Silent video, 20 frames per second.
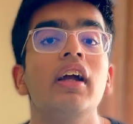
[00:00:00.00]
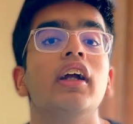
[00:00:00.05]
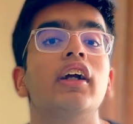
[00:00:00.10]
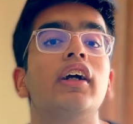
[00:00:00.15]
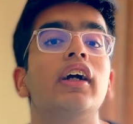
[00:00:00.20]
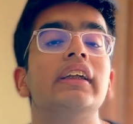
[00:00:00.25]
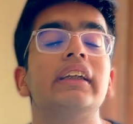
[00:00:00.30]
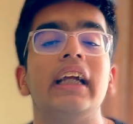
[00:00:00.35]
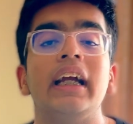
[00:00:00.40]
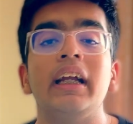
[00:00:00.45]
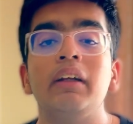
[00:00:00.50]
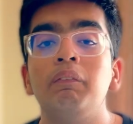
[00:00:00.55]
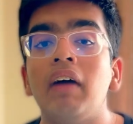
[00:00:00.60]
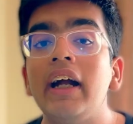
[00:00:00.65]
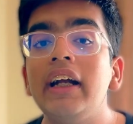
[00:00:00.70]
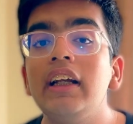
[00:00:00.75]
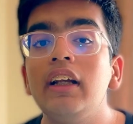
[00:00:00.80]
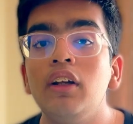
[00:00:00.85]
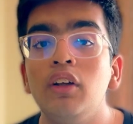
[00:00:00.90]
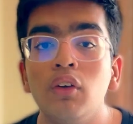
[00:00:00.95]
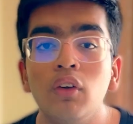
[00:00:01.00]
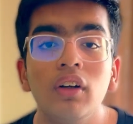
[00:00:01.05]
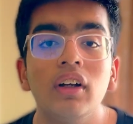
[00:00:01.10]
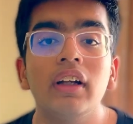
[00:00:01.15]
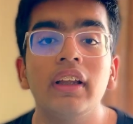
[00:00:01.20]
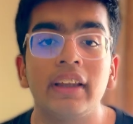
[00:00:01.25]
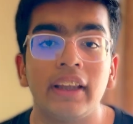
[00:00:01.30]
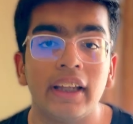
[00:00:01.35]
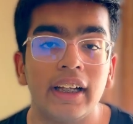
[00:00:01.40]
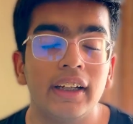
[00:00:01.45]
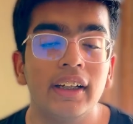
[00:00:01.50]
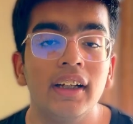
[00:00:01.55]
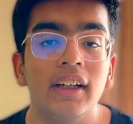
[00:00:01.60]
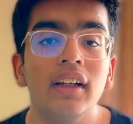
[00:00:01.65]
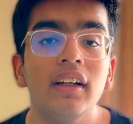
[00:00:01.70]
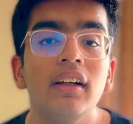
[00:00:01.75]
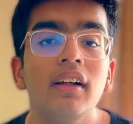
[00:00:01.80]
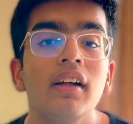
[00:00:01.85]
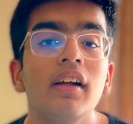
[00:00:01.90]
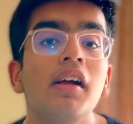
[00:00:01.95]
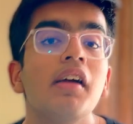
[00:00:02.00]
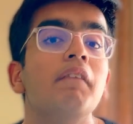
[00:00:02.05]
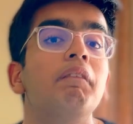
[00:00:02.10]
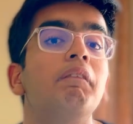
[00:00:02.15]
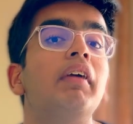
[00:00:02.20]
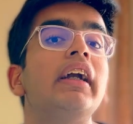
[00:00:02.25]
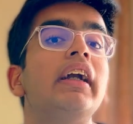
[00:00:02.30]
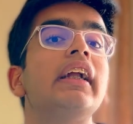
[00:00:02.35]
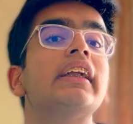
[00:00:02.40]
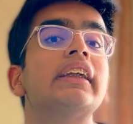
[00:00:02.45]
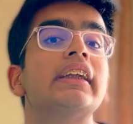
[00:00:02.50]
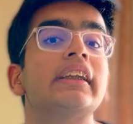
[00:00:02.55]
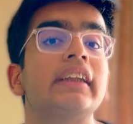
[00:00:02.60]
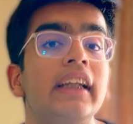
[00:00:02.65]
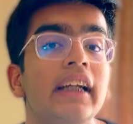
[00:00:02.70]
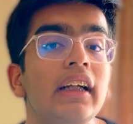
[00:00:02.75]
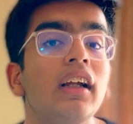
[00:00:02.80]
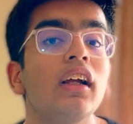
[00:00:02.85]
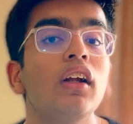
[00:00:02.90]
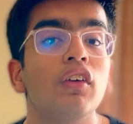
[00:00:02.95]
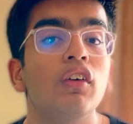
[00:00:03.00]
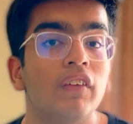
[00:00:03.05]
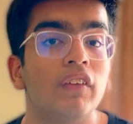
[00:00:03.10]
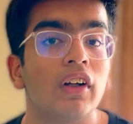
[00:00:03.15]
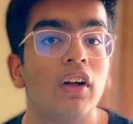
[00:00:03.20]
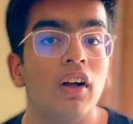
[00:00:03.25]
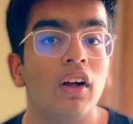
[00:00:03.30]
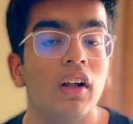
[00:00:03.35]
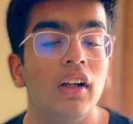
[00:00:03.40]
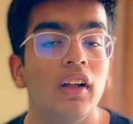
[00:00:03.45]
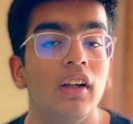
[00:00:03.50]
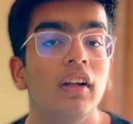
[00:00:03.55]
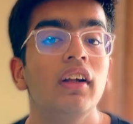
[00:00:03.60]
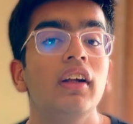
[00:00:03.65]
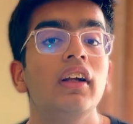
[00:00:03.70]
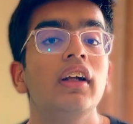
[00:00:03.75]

because it might look thicker, but it's thinner overall.